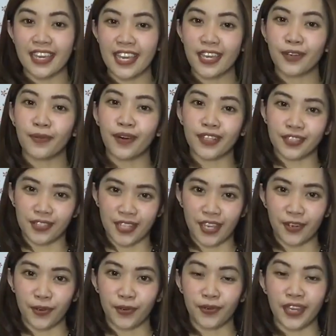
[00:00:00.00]
equals
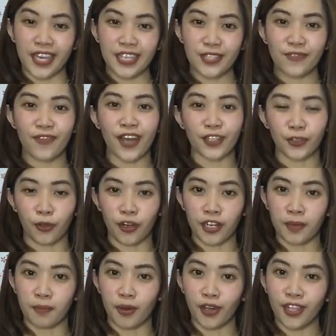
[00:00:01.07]
0 is
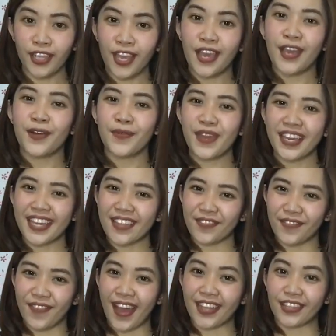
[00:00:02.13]
factorable, we
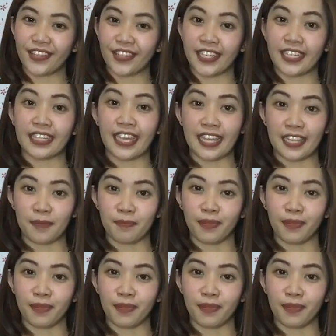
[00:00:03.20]
can factor it and